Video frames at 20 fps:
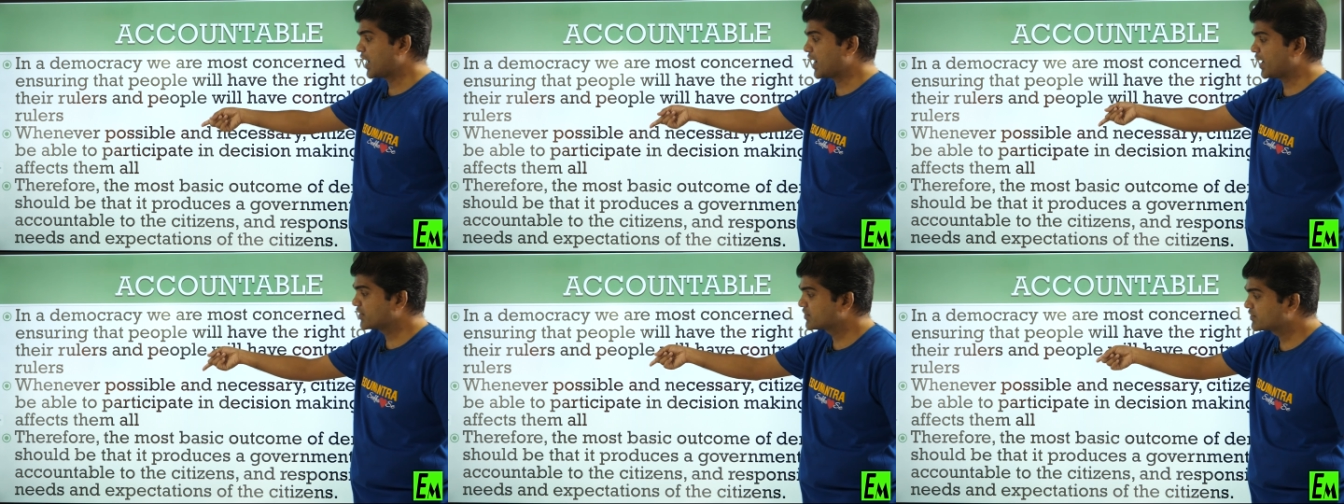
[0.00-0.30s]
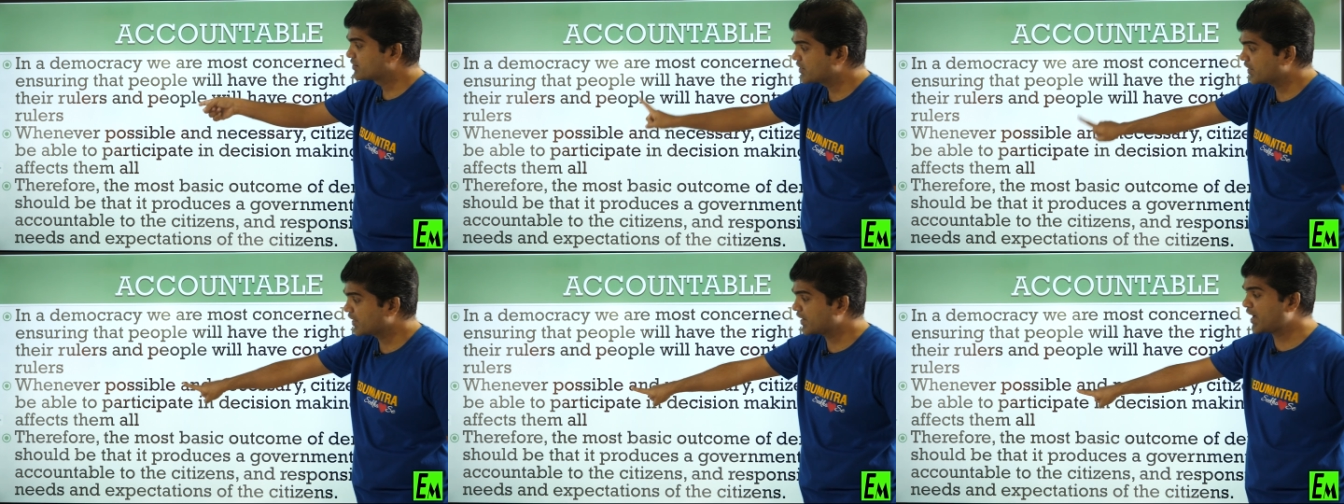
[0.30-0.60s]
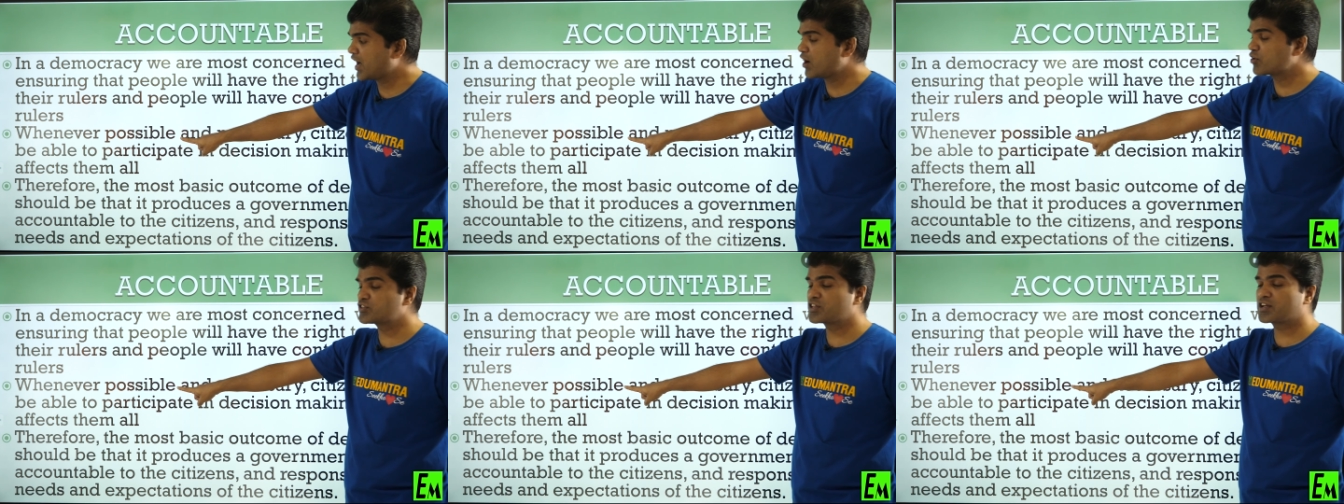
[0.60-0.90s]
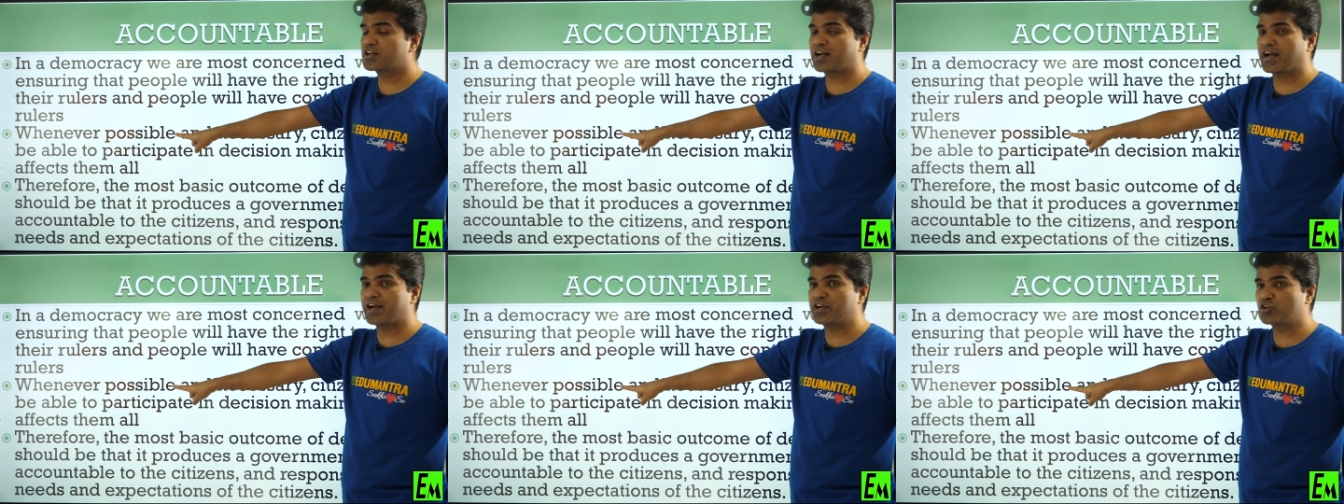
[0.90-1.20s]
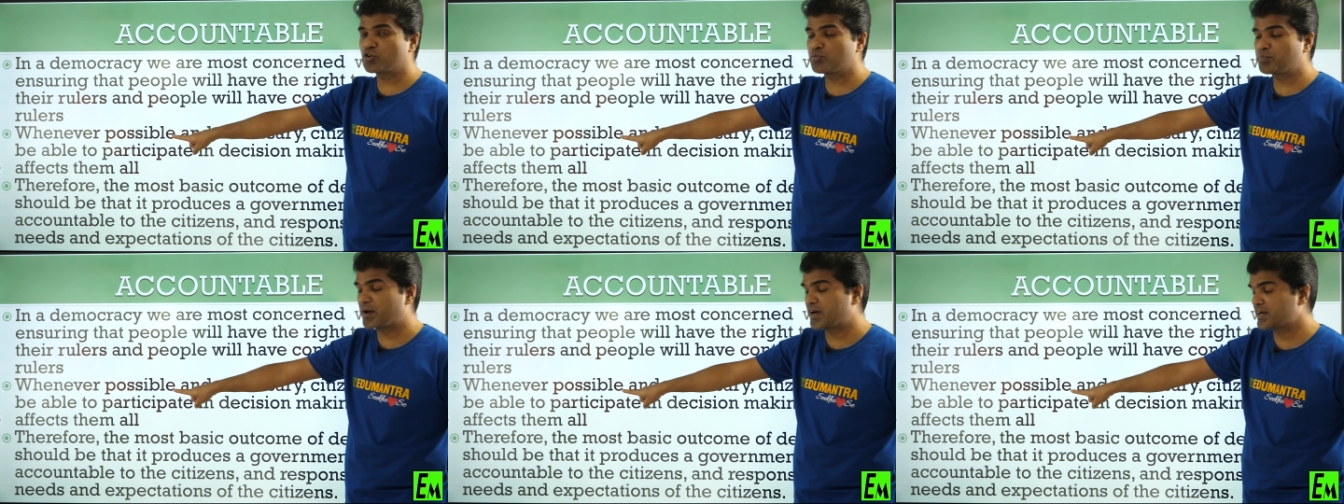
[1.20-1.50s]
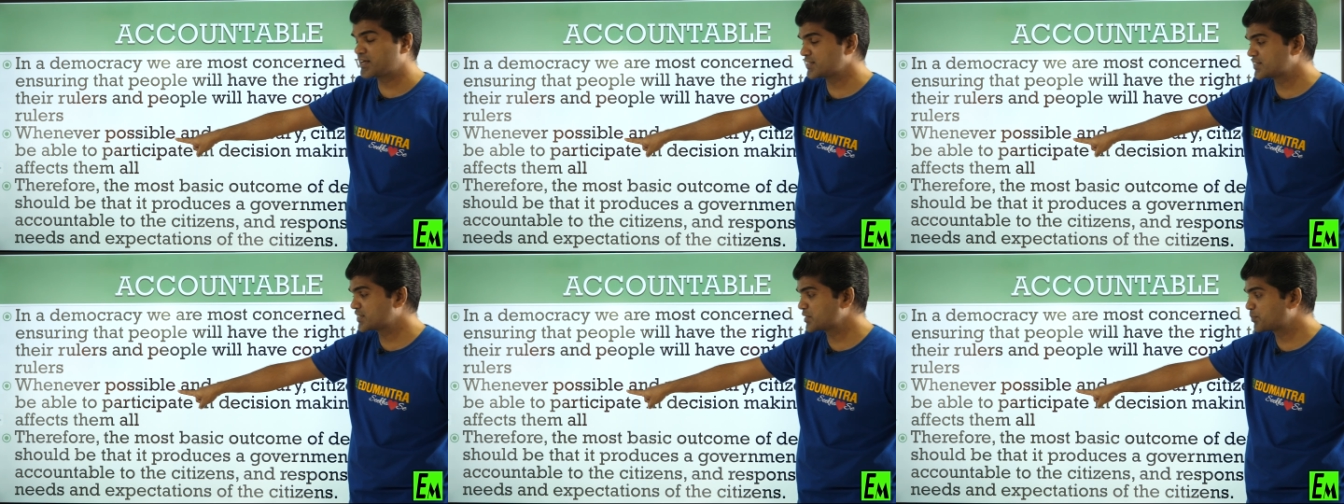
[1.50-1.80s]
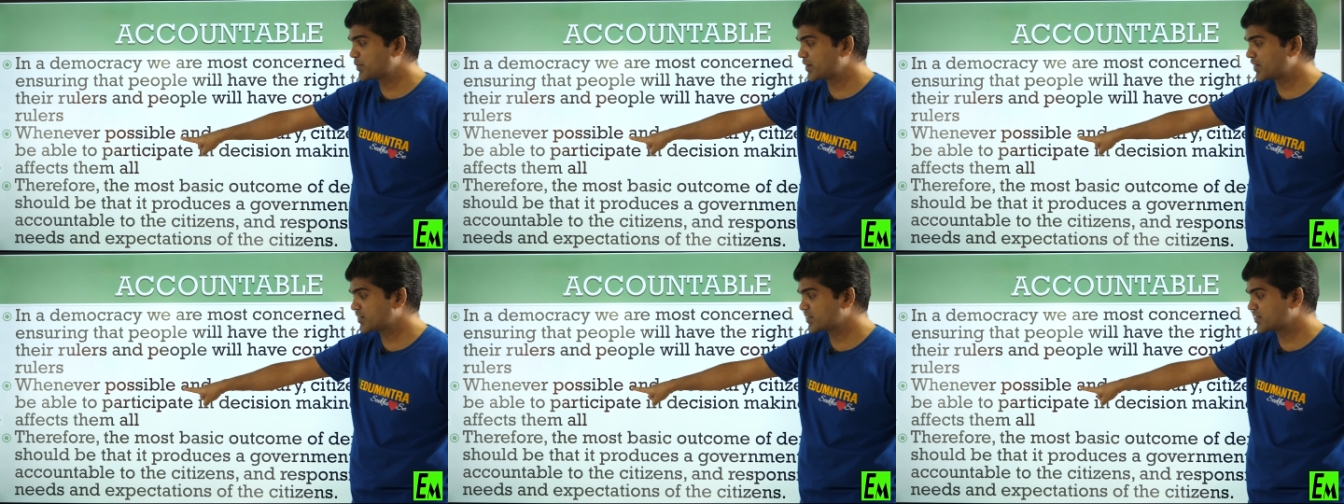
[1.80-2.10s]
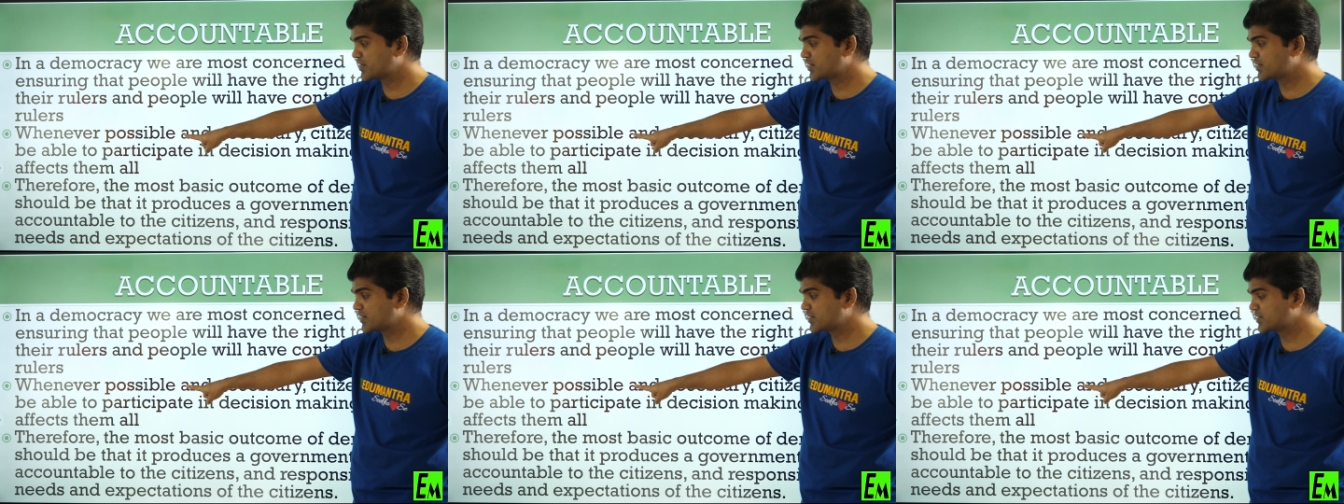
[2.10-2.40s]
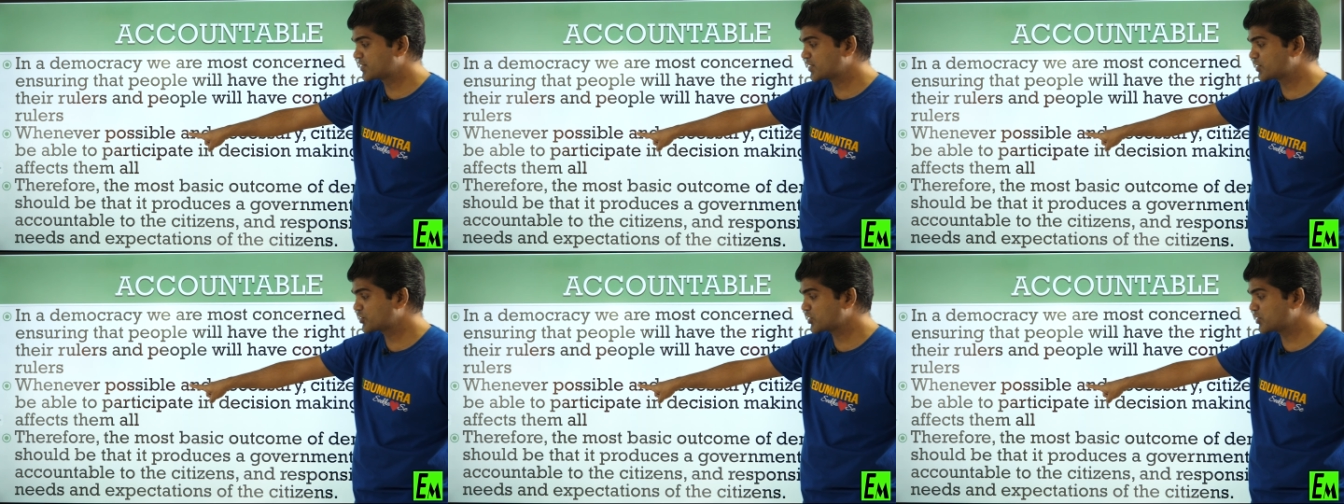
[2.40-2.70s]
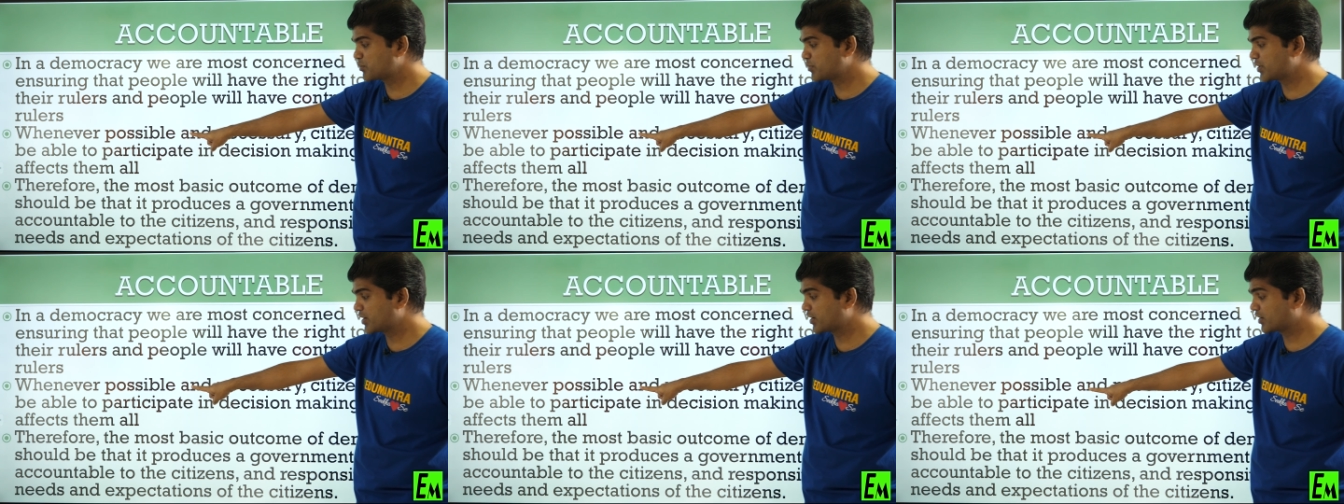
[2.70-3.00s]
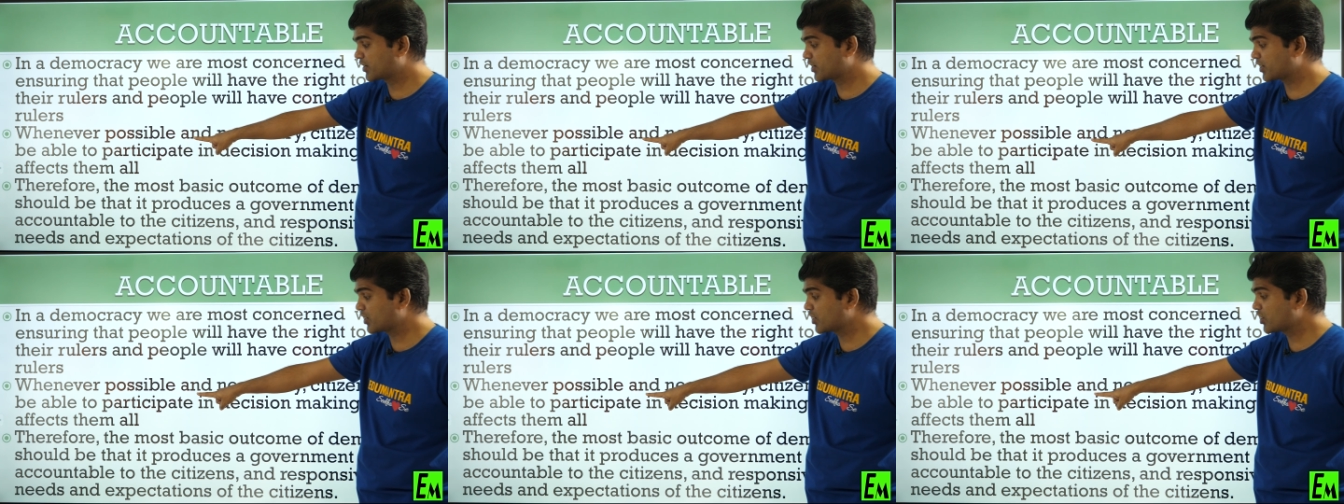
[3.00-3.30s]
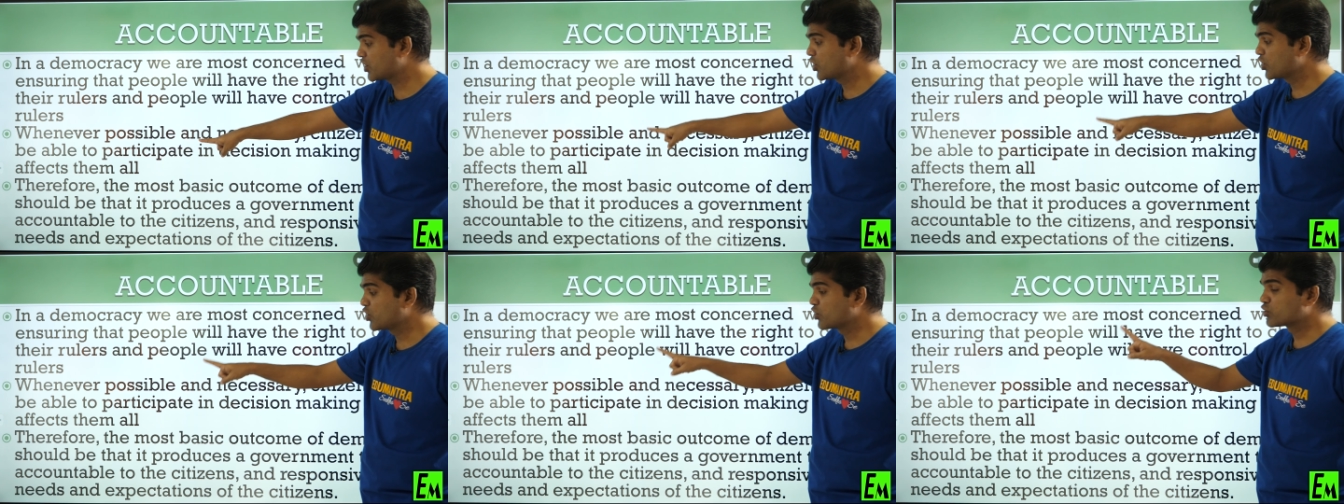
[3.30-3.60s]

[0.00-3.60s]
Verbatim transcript: and they have the right to participate in the decision making.